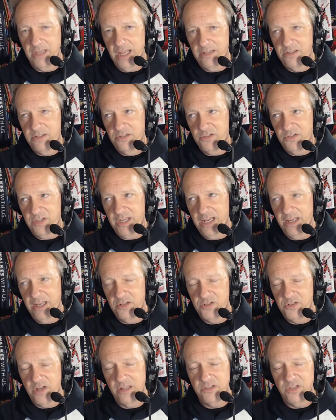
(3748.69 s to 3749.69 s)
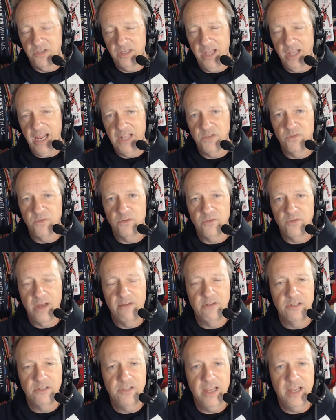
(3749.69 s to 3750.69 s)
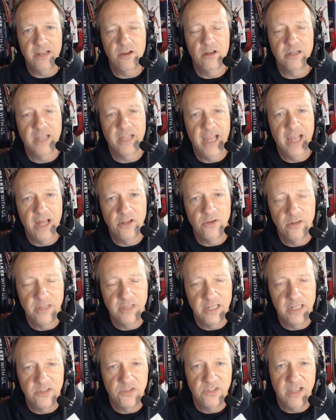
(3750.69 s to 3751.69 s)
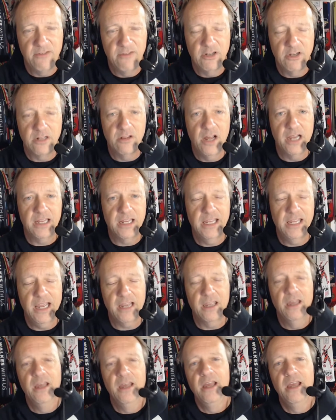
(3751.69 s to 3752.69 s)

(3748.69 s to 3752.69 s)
to see Johnson Gainesville travel to take on Calhoun. That's a 7 o'clock kick.